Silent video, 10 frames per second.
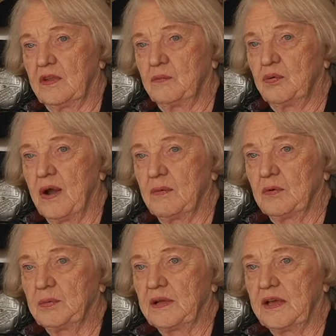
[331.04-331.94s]
that
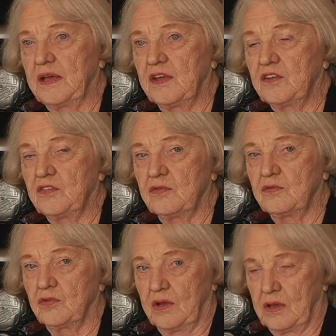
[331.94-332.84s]
probably his
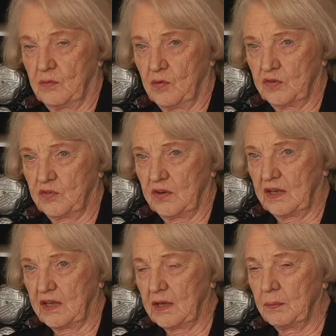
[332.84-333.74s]
dream was to
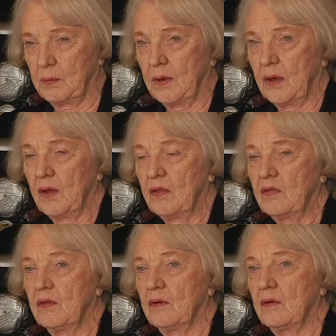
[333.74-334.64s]
keep
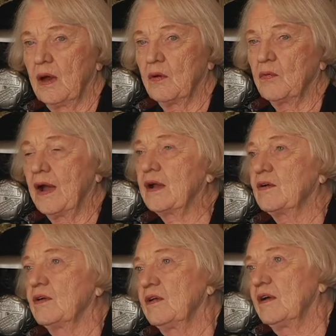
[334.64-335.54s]
a
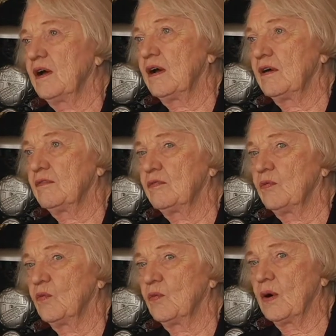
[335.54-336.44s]
record of
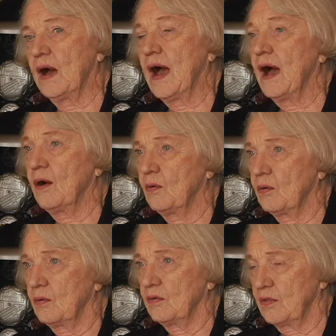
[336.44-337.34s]

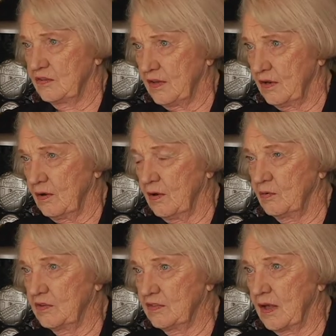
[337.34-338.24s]
how this area
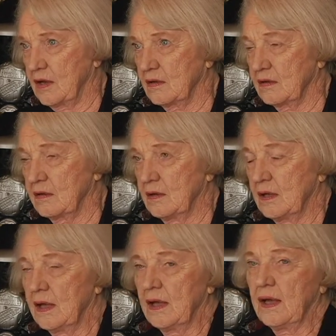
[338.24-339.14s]
was settled.
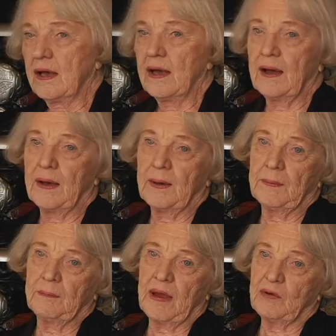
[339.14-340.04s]

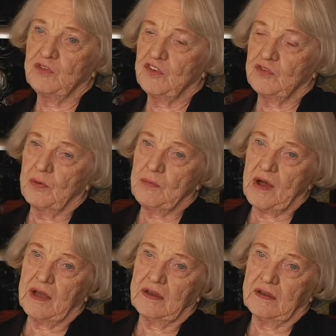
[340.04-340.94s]
I was just
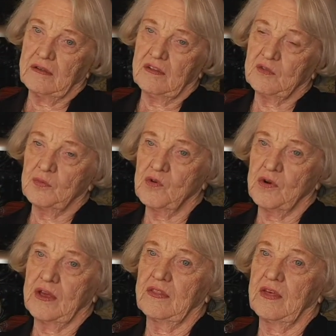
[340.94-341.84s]
reminded this
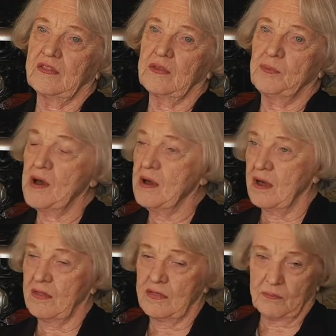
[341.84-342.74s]
morning that
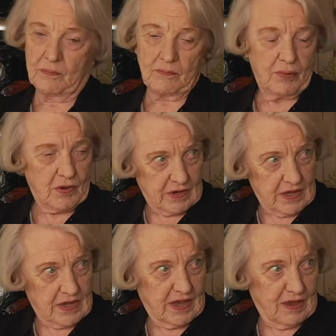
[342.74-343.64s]
the
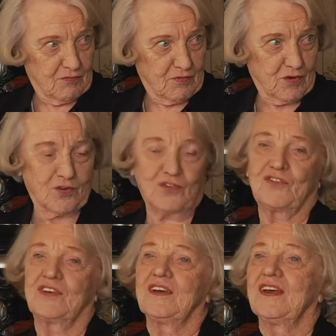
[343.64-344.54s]
Pawnee came first,